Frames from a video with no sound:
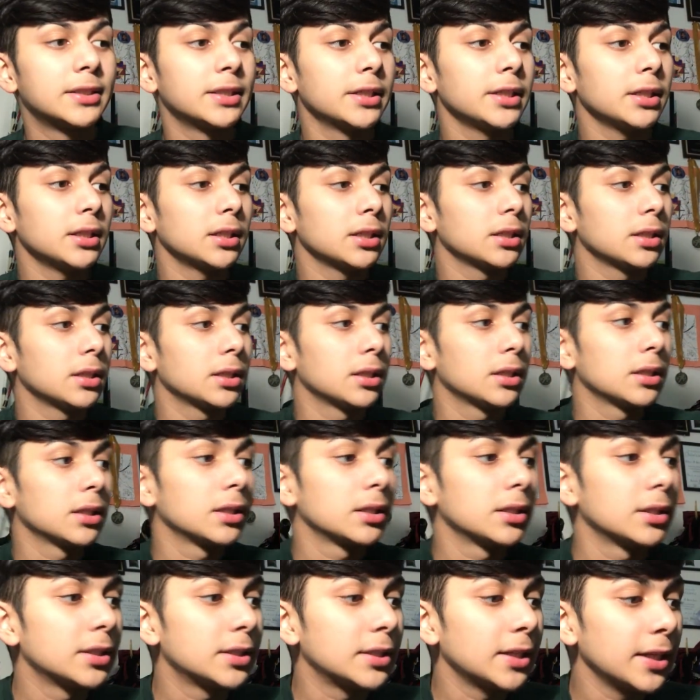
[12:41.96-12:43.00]

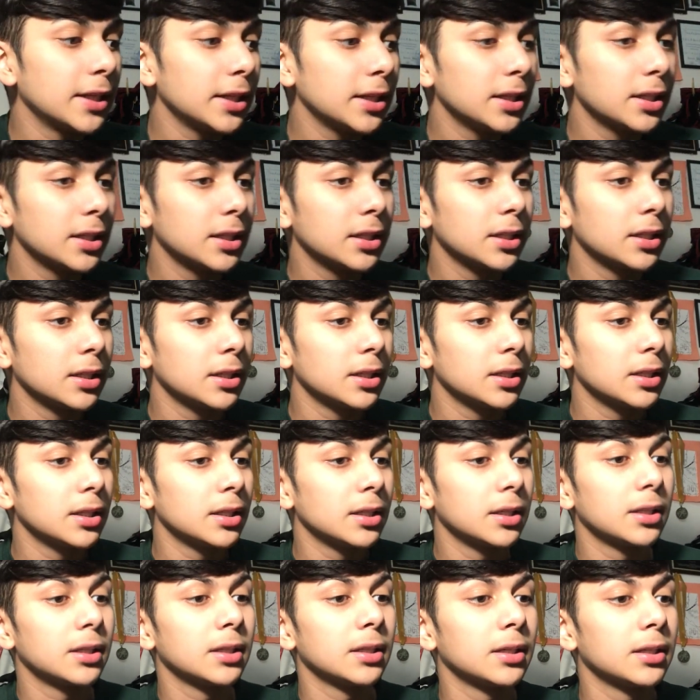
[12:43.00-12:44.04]
sit,
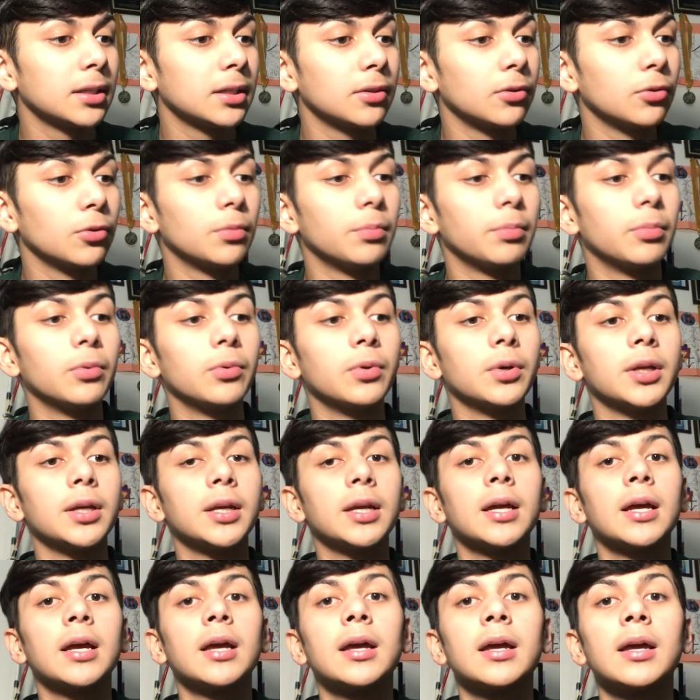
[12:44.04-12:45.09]
good boy.